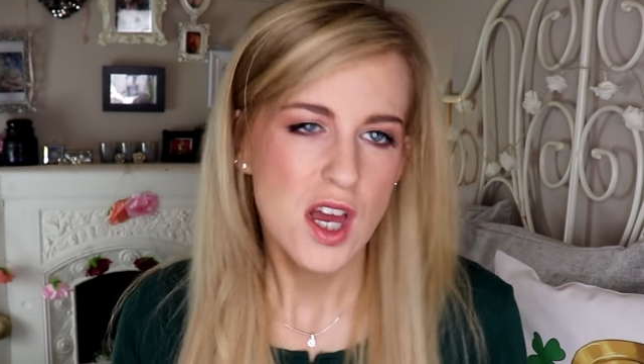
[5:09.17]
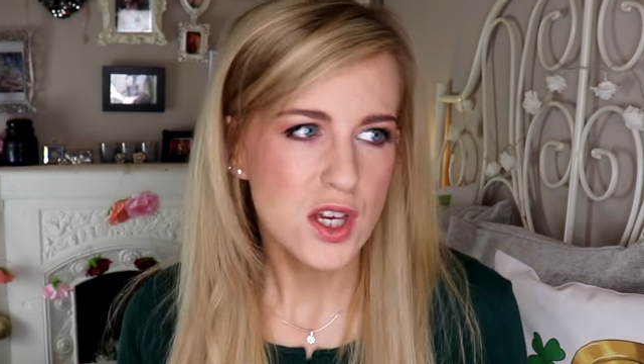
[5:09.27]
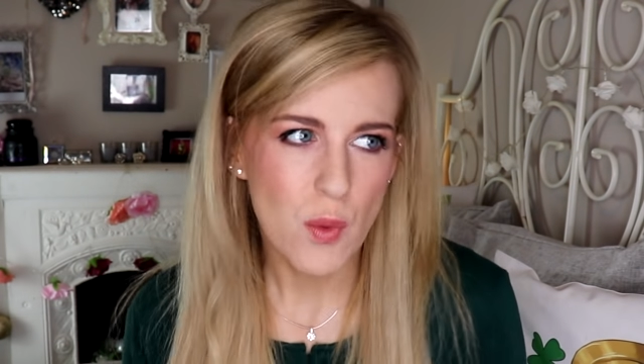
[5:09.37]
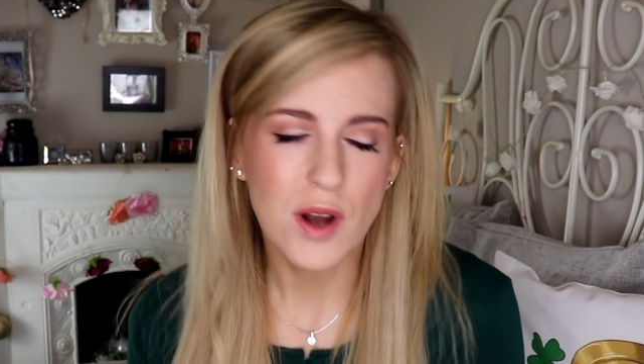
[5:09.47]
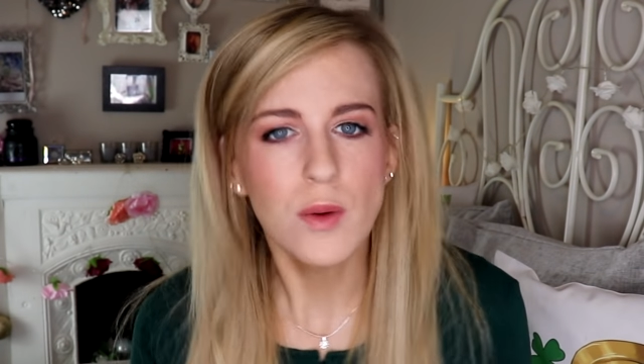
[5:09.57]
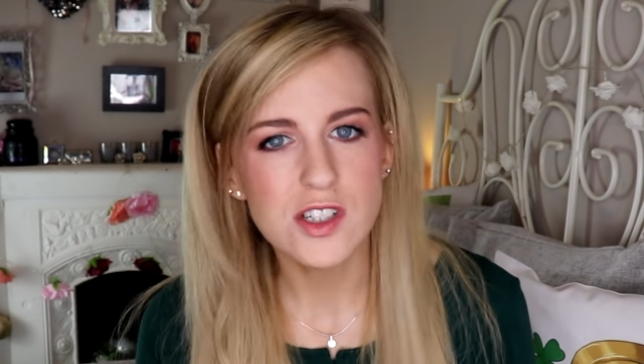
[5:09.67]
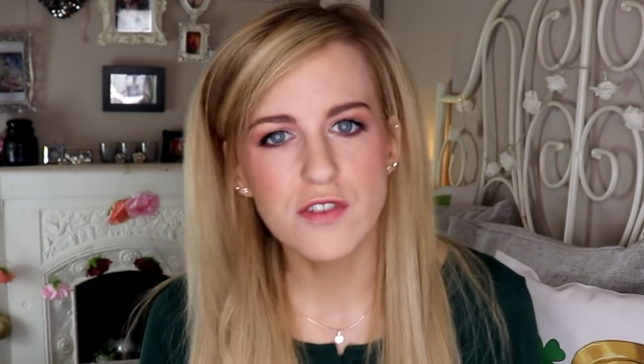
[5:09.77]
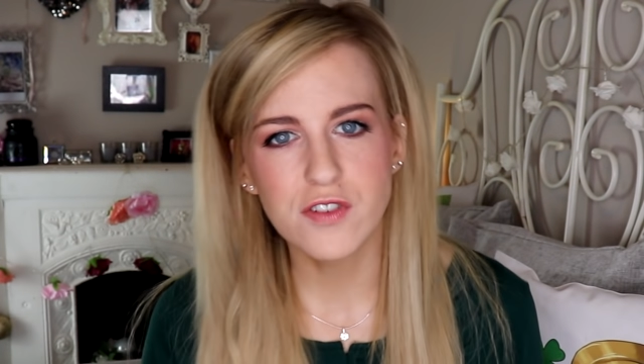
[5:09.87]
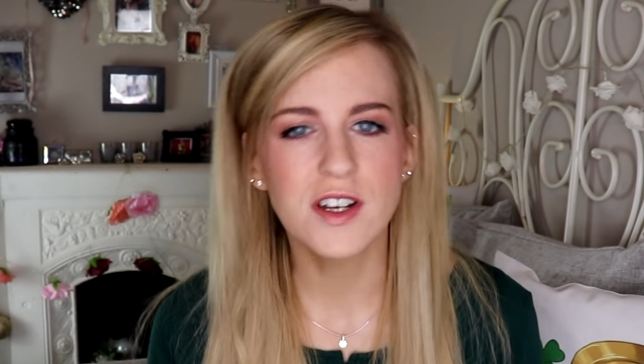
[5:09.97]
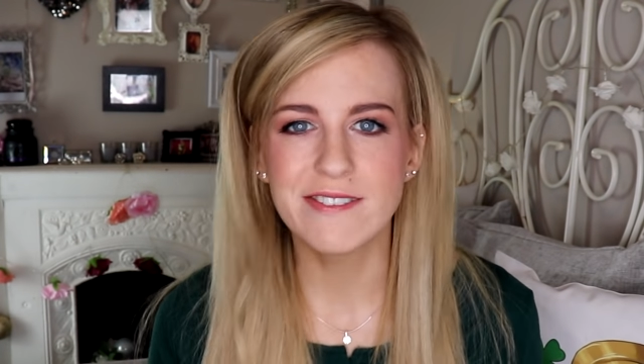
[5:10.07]
you want to watch
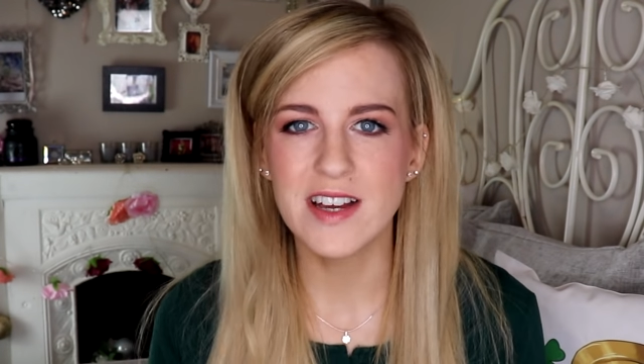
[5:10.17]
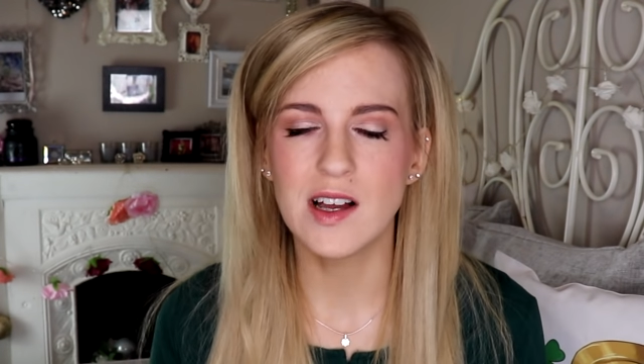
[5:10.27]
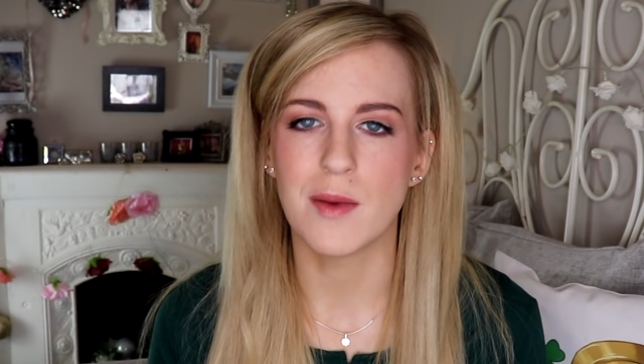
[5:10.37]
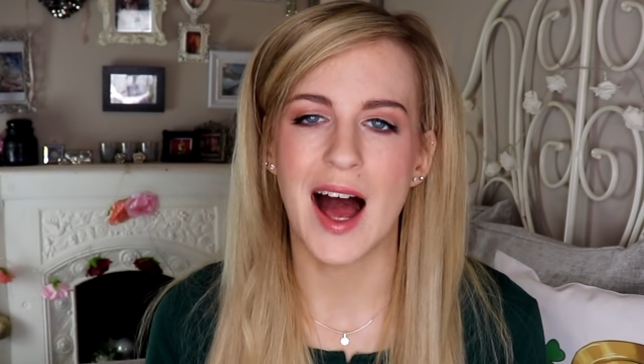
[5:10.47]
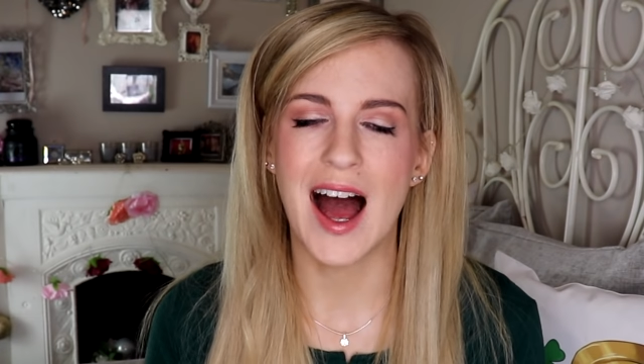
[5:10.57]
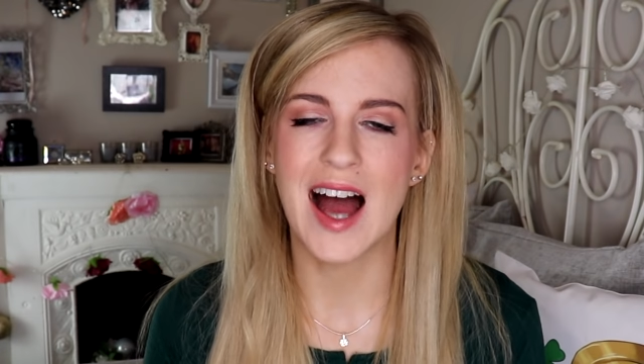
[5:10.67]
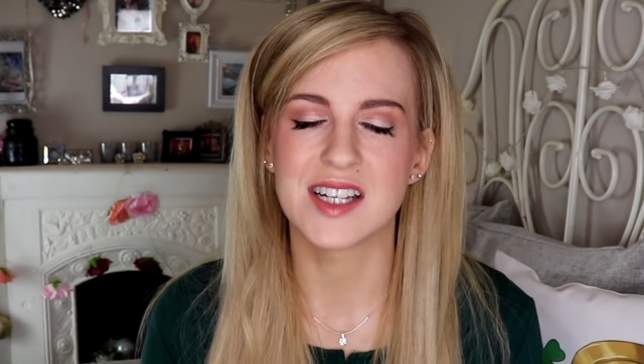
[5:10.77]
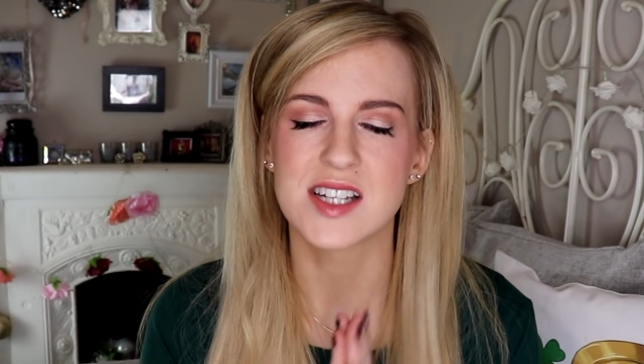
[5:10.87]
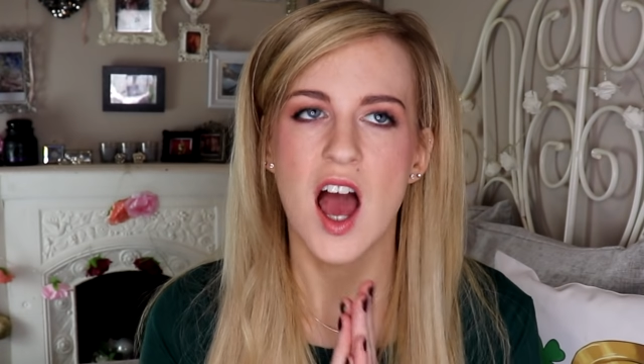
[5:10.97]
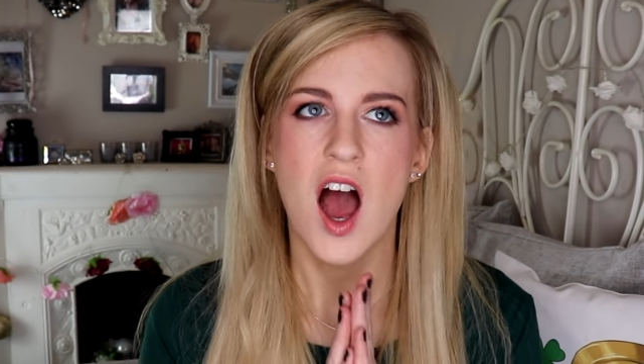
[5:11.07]
a funny film. And